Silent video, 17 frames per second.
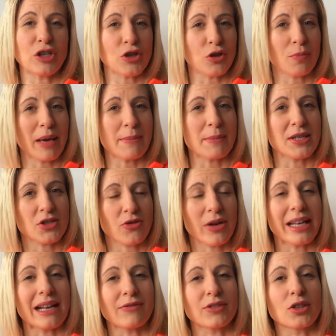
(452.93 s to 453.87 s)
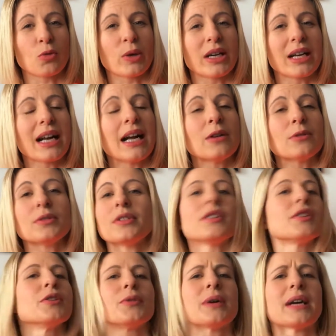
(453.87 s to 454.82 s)
feed your baby straight after
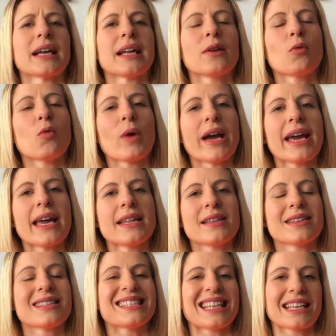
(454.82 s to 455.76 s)
workout. You can wait